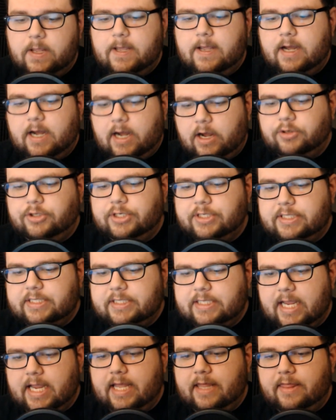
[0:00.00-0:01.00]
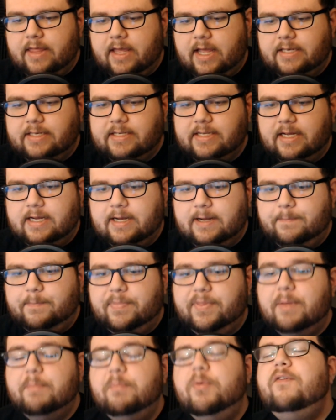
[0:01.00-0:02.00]
I'll just say that
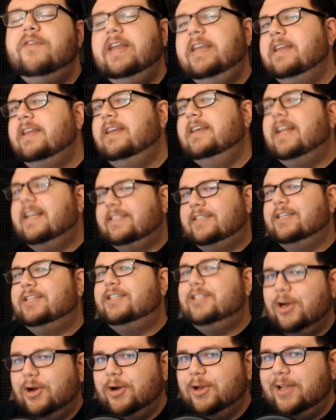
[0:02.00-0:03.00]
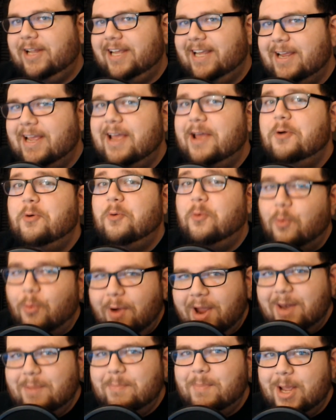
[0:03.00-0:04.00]
the movie didn't necessarily
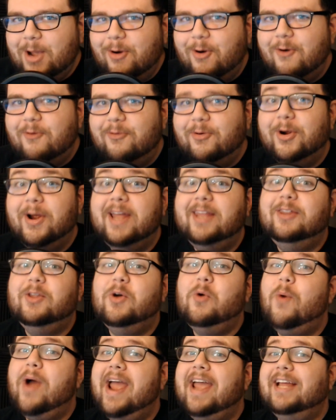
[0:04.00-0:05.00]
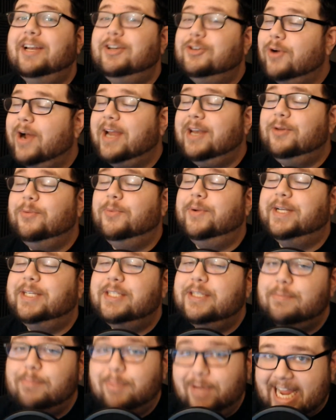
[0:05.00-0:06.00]
win me over in the way it tried to
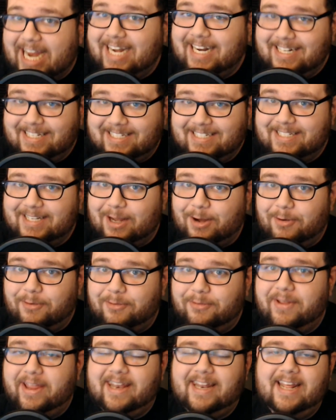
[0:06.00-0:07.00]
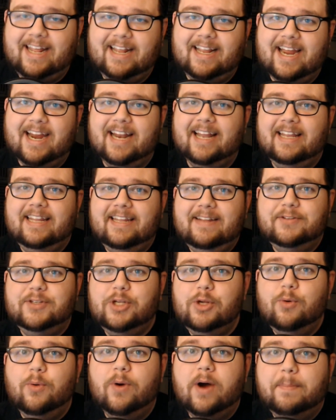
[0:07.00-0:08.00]
explain itself, and it kind of leaves
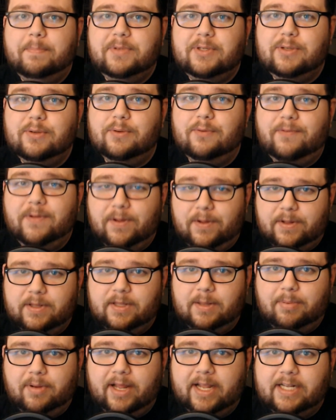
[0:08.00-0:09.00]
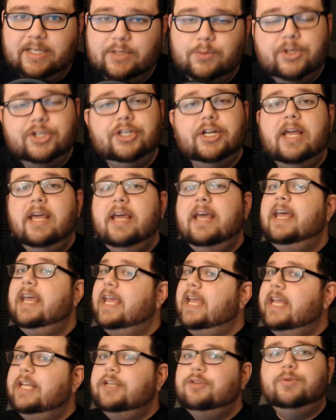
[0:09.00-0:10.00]
you up to fill in the blanks, which
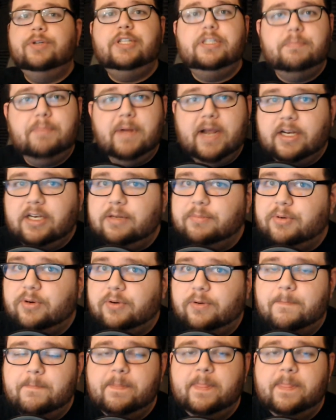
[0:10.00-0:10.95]
is respectable